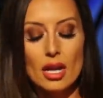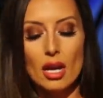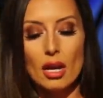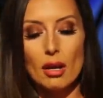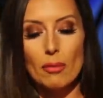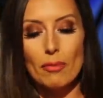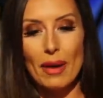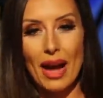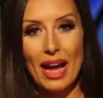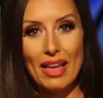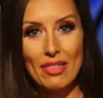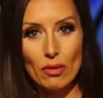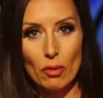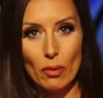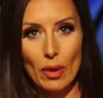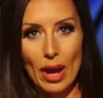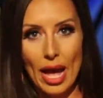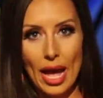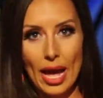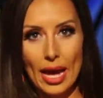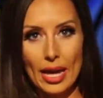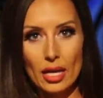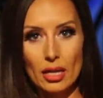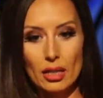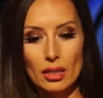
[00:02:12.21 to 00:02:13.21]
Uh, by the
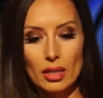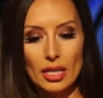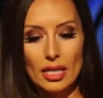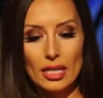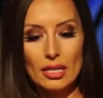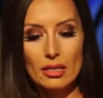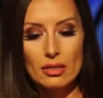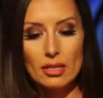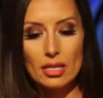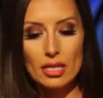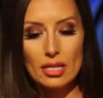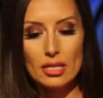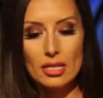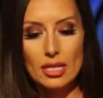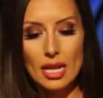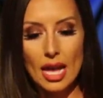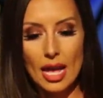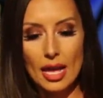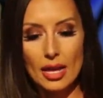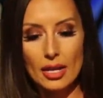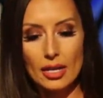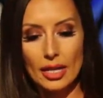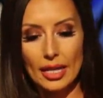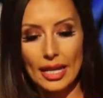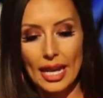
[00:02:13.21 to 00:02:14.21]
way, Inslee
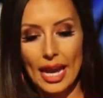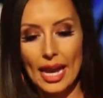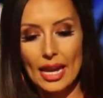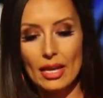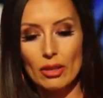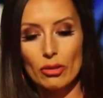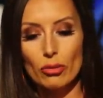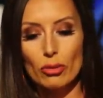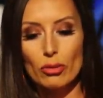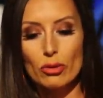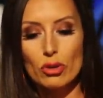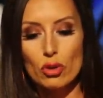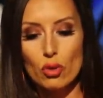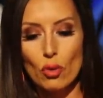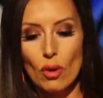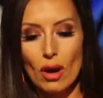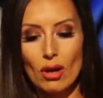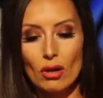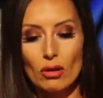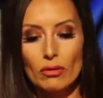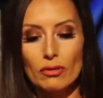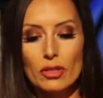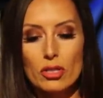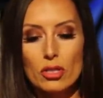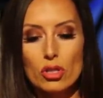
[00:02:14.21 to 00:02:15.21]
said K through
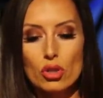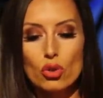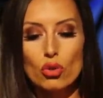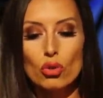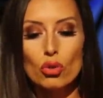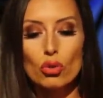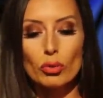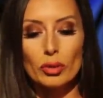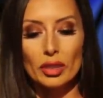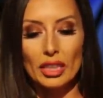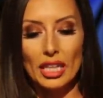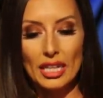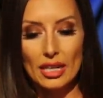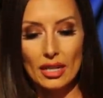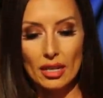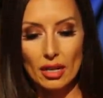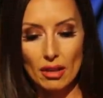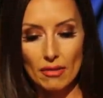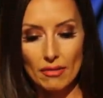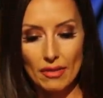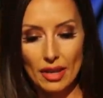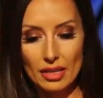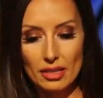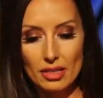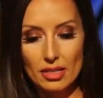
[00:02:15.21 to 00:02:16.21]
twelve school-related
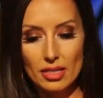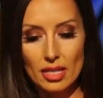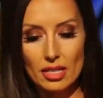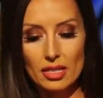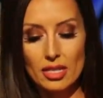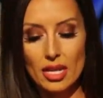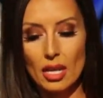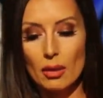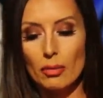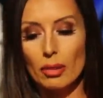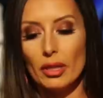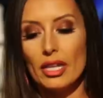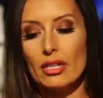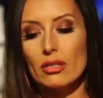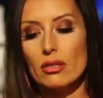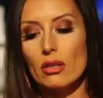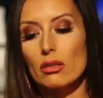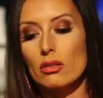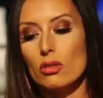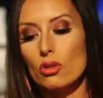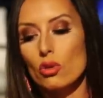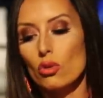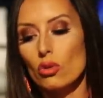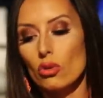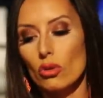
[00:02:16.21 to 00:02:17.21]
events that take place
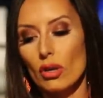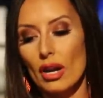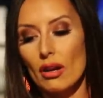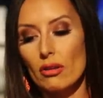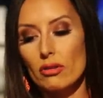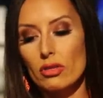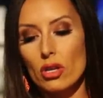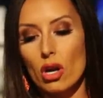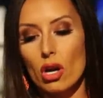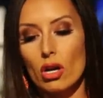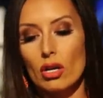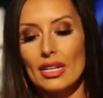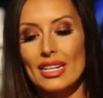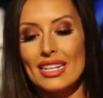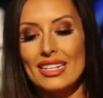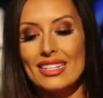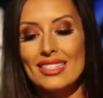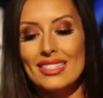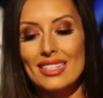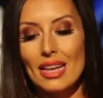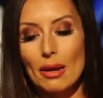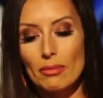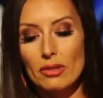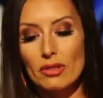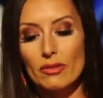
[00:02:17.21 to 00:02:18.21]
on school grounds are
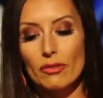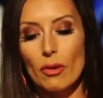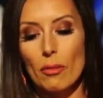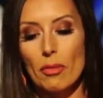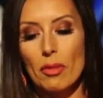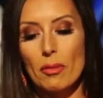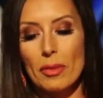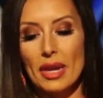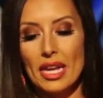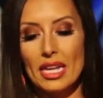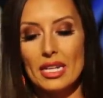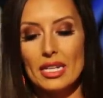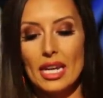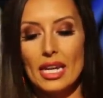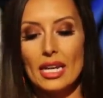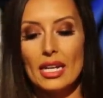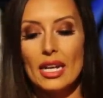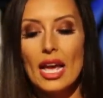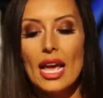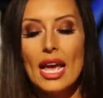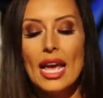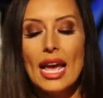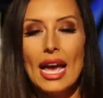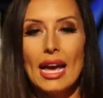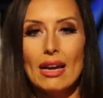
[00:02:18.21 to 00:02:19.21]
exempt from the mandate,
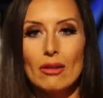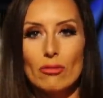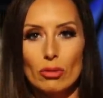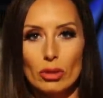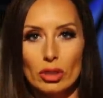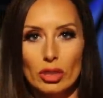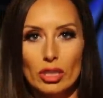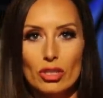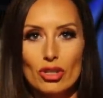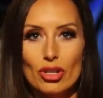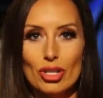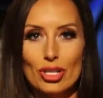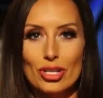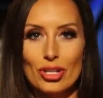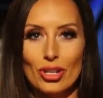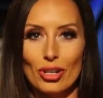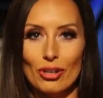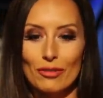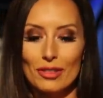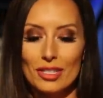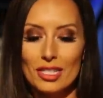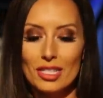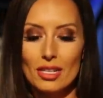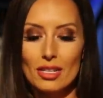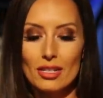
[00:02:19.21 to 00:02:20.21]
and religious
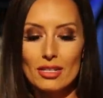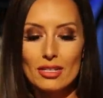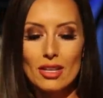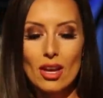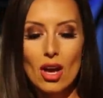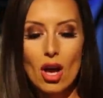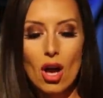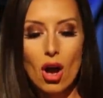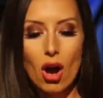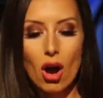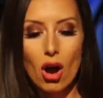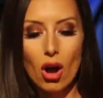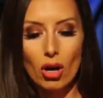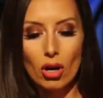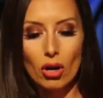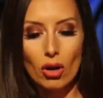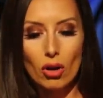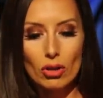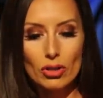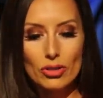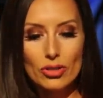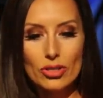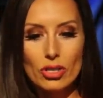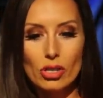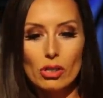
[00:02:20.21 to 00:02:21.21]
services are
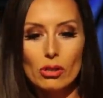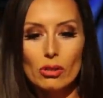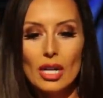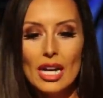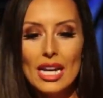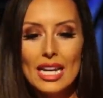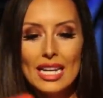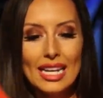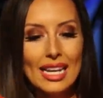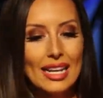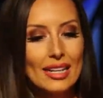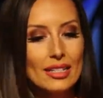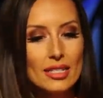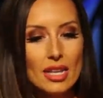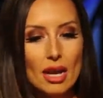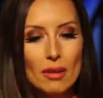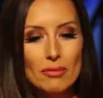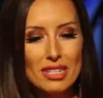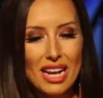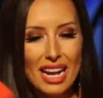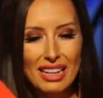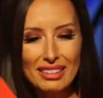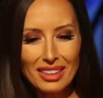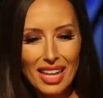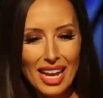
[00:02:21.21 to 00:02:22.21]
also
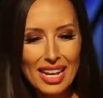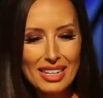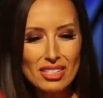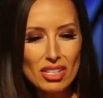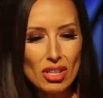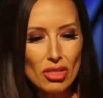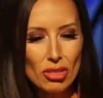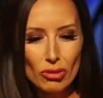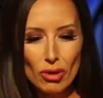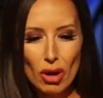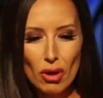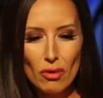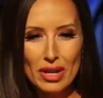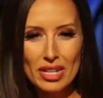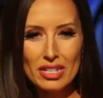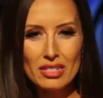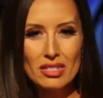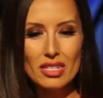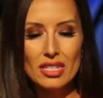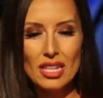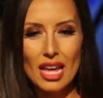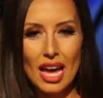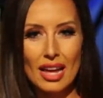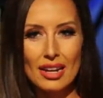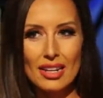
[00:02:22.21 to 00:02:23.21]
exempt. I'd like to throw
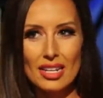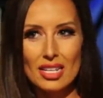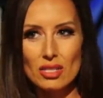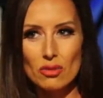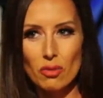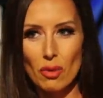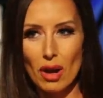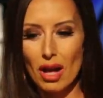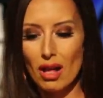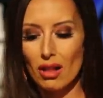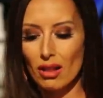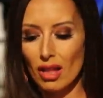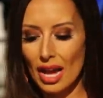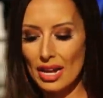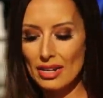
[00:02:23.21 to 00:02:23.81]
into that as well.